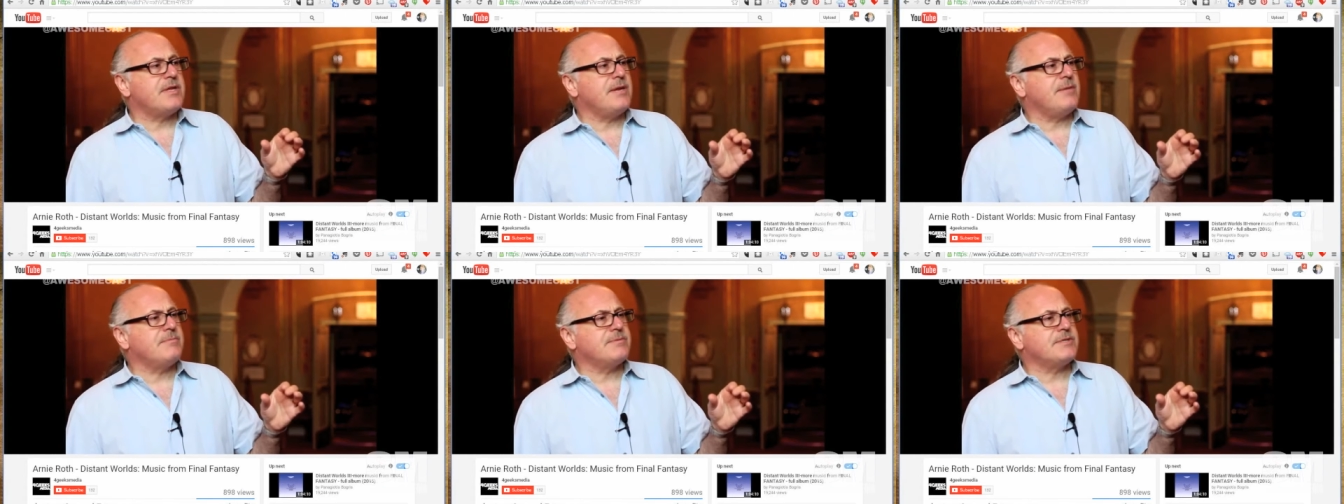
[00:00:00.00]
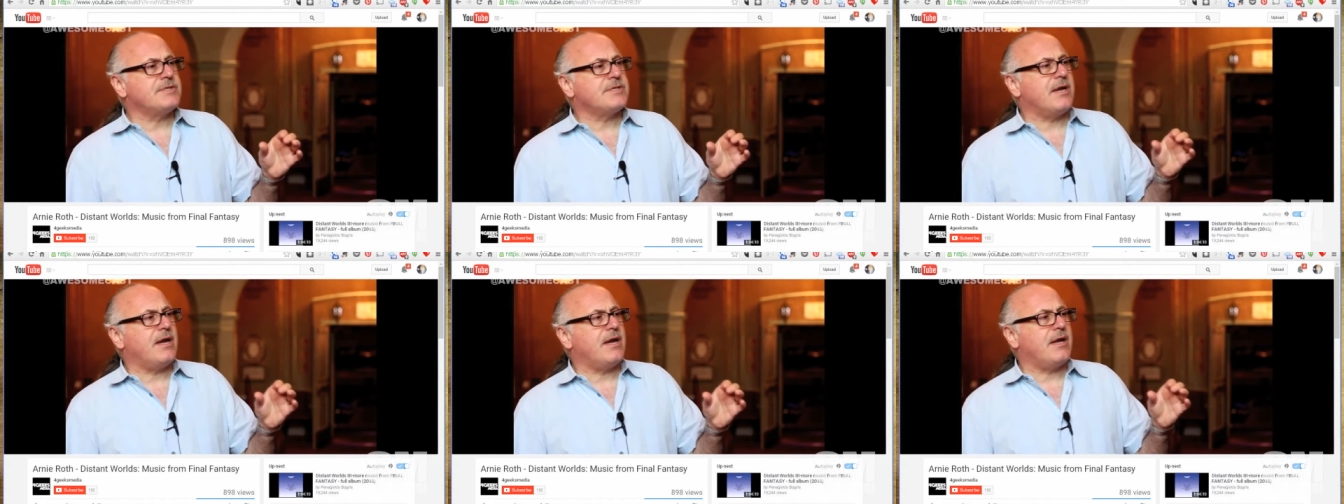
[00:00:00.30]

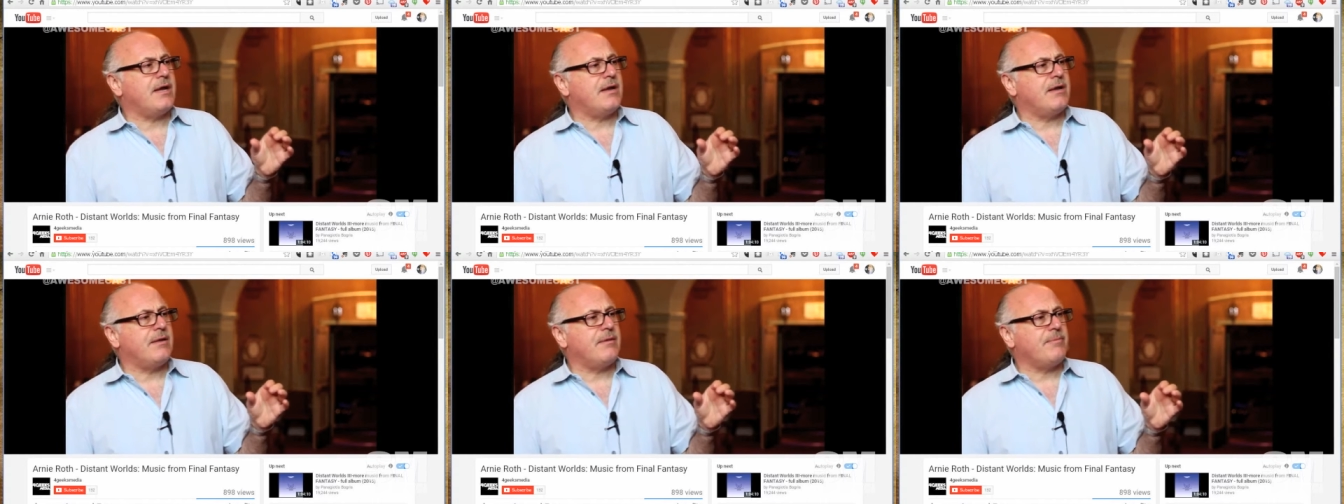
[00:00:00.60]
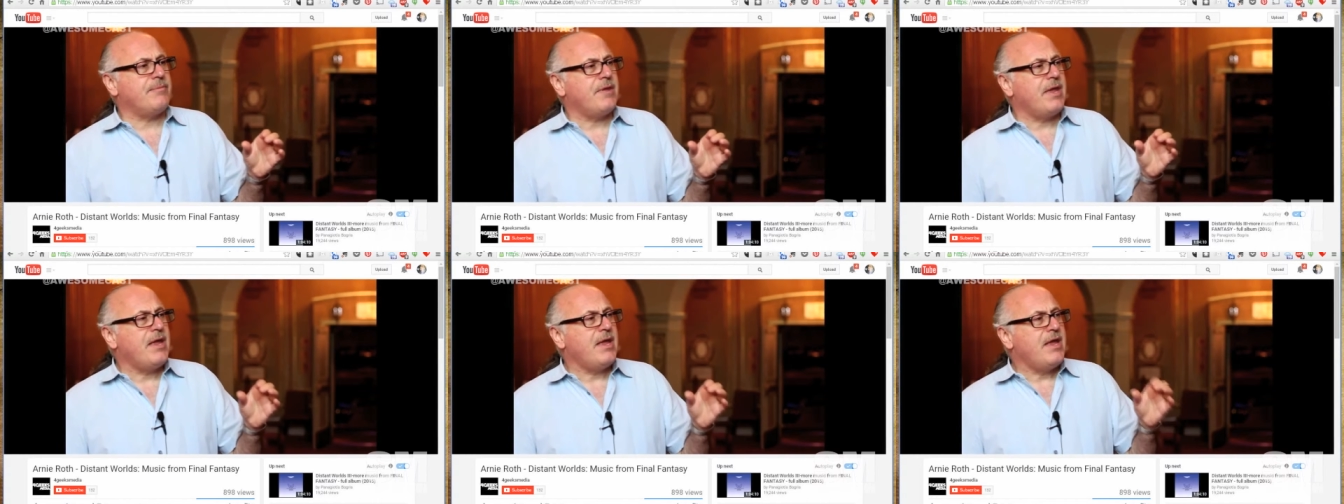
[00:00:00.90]
venue,
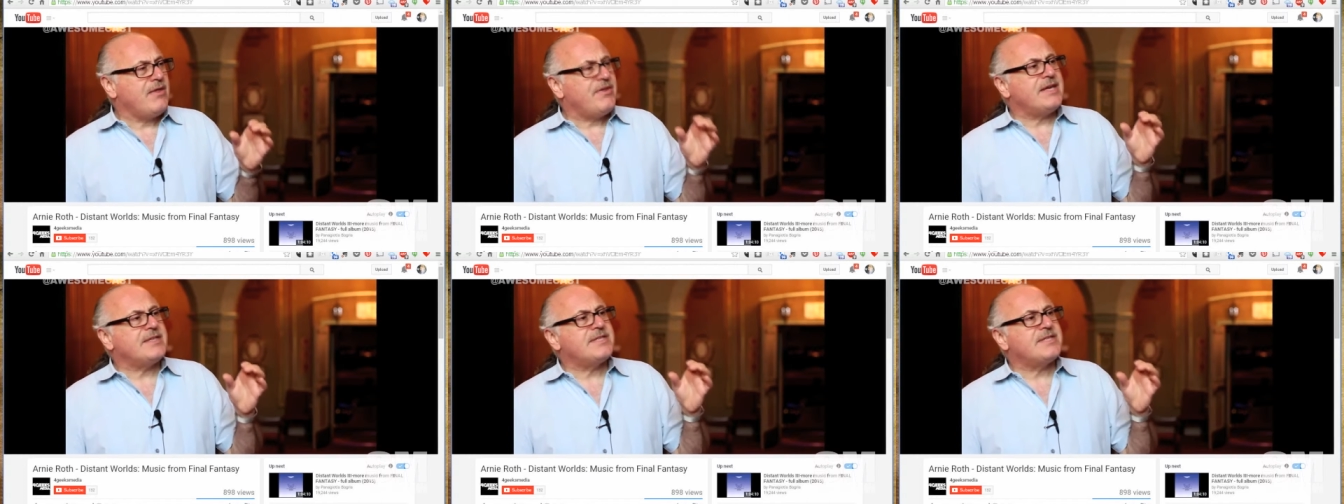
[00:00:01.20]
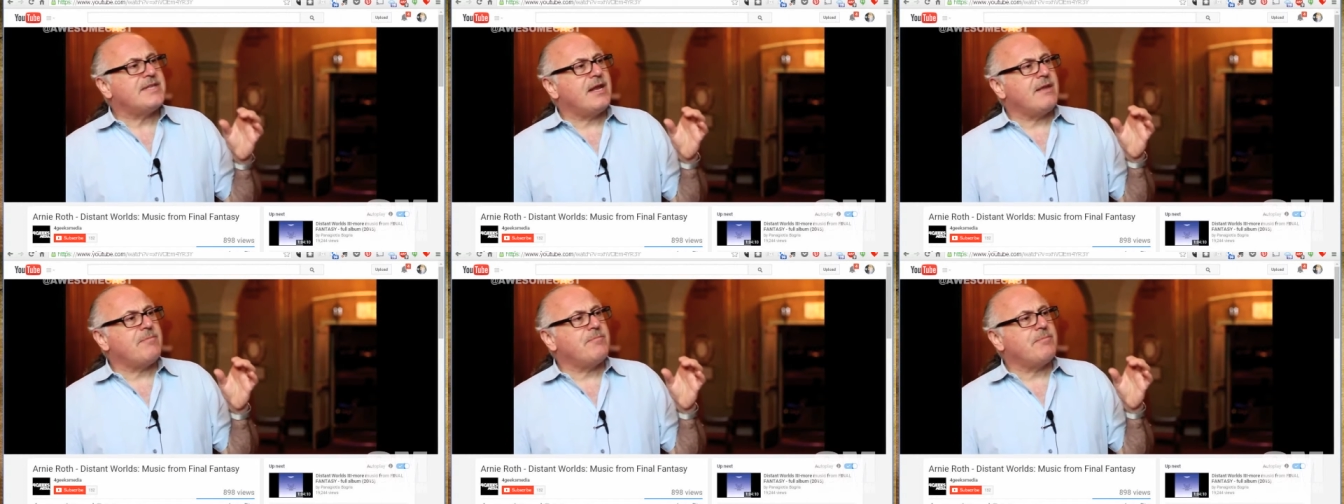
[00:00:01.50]
um,
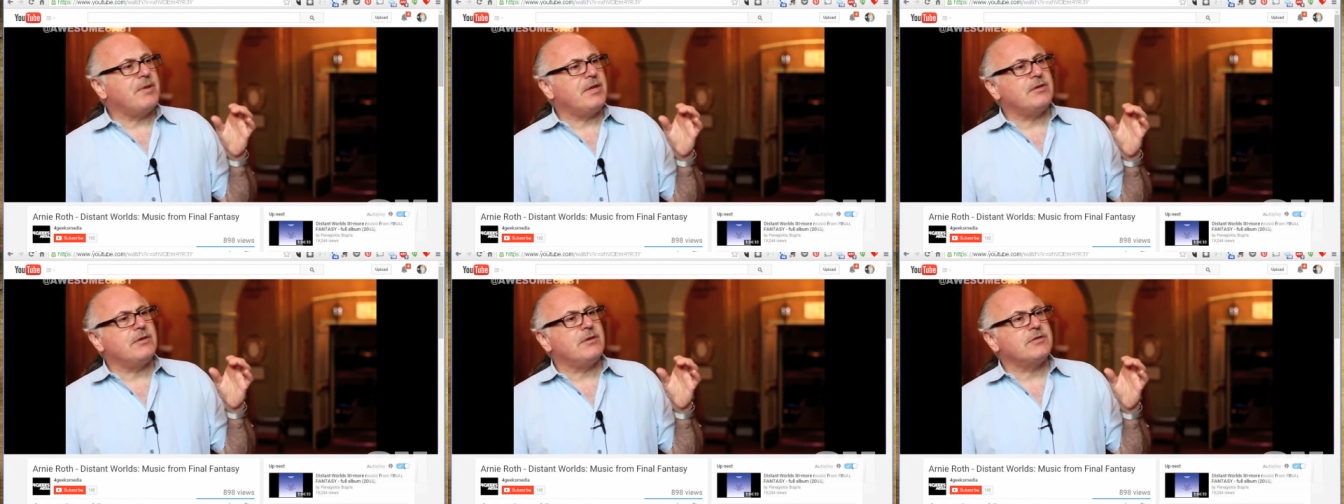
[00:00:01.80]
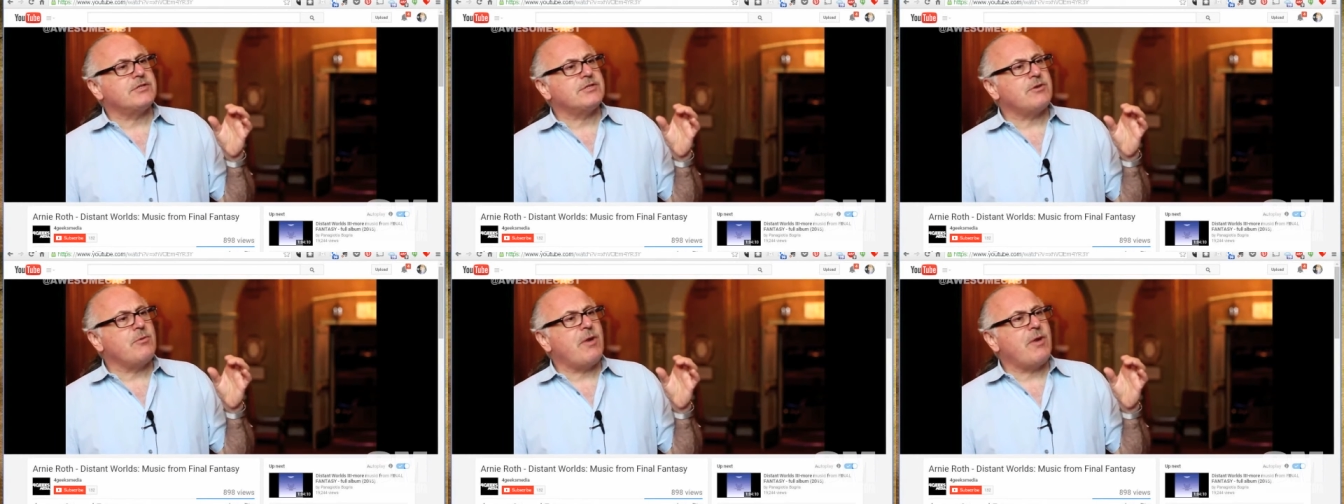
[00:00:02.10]
Rosemont
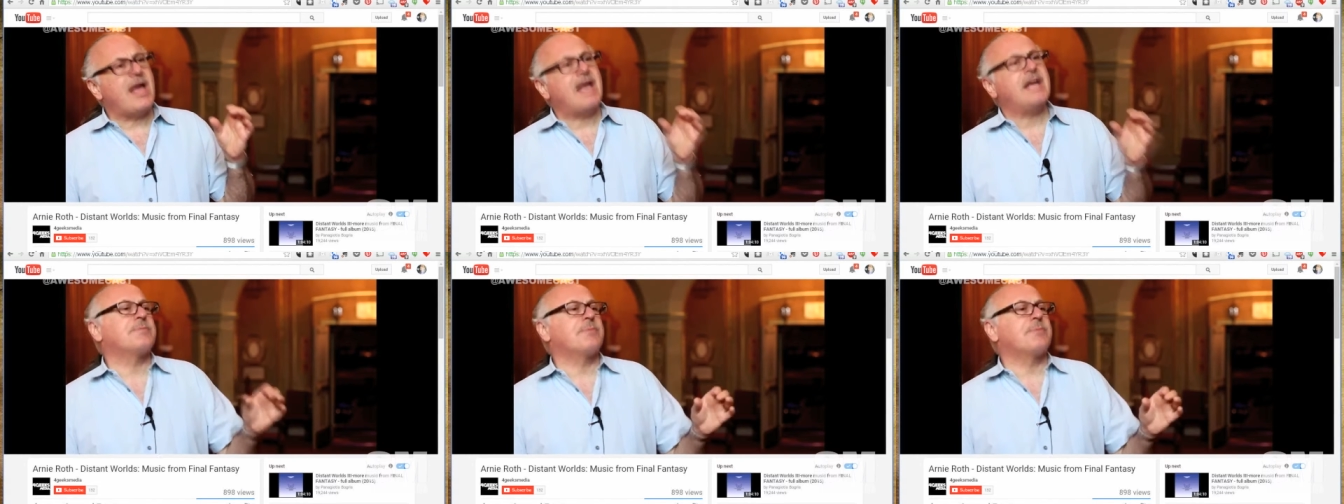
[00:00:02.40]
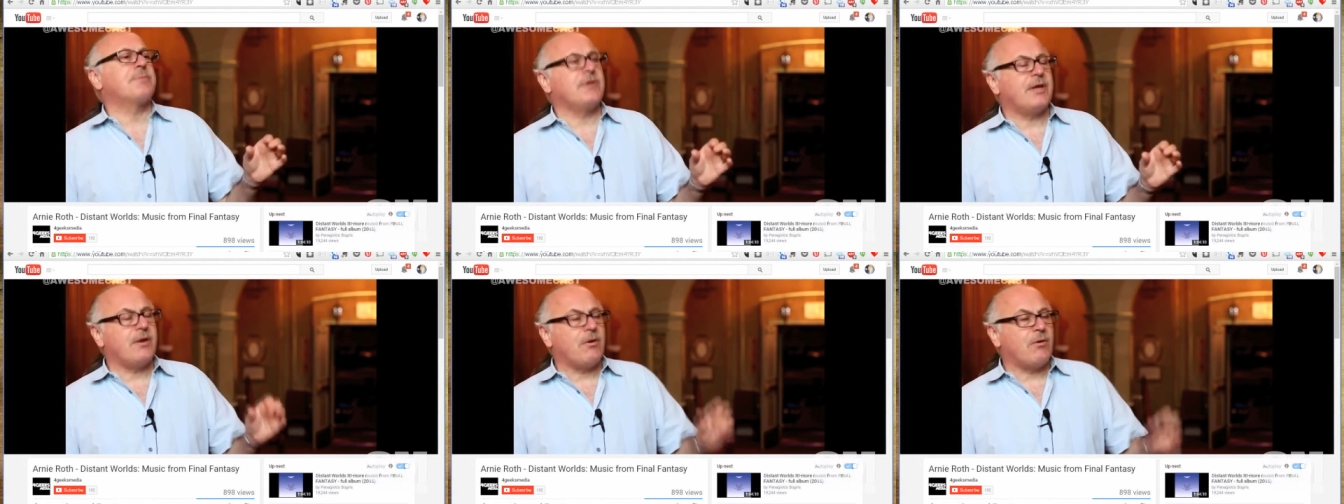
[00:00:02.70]
Theater, and it
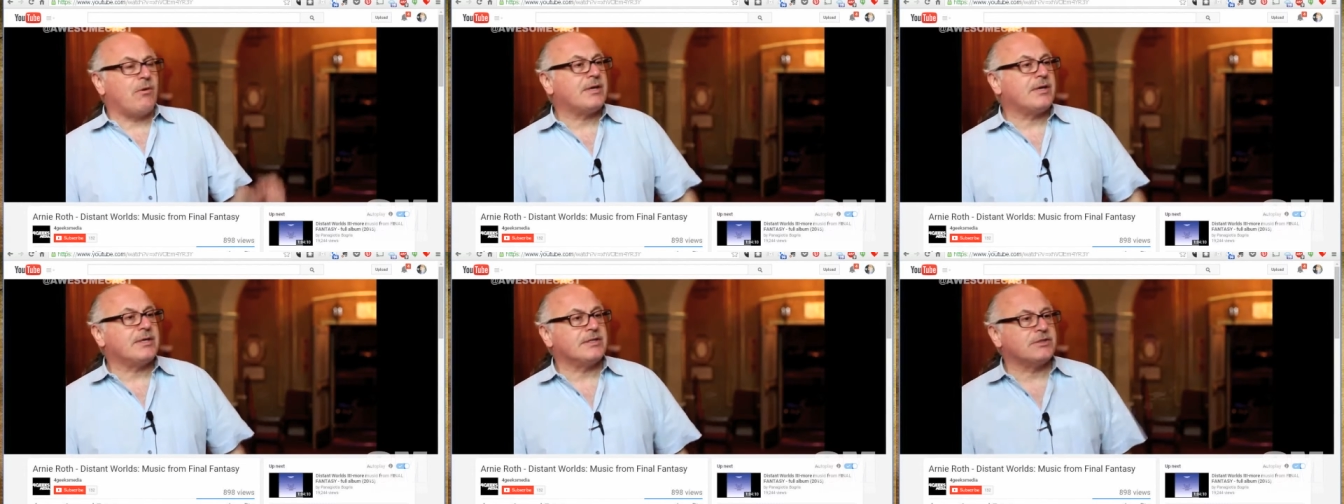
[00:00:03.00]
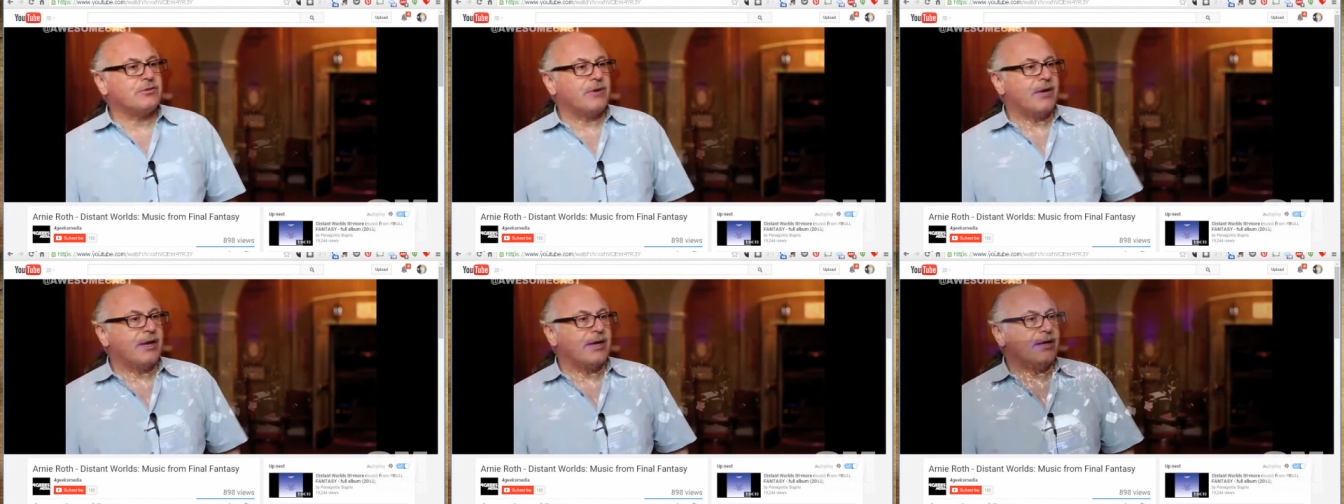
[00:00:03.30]

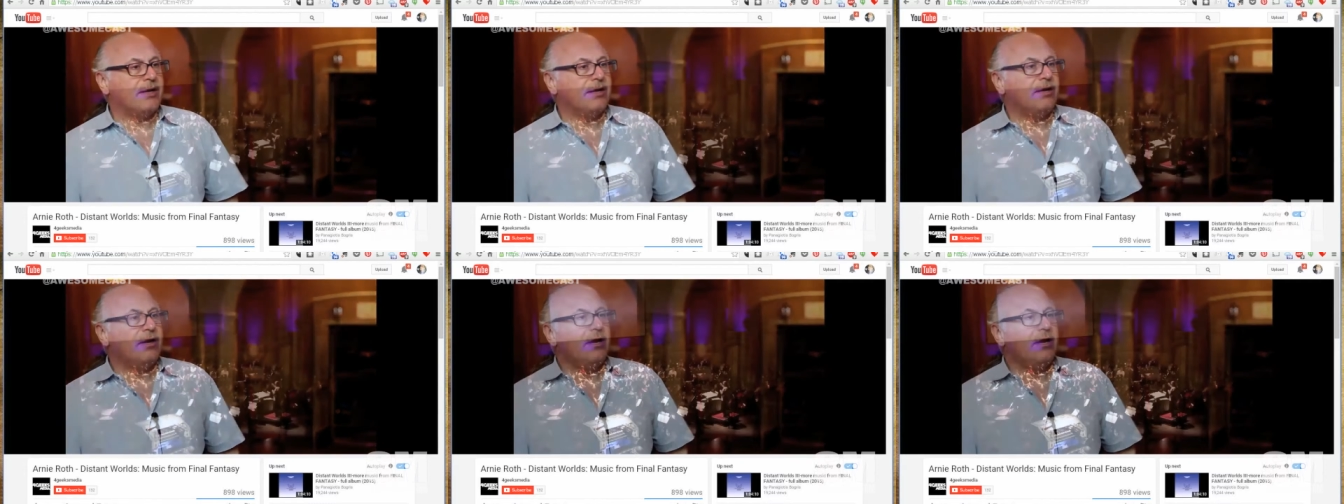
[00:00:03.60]
4,000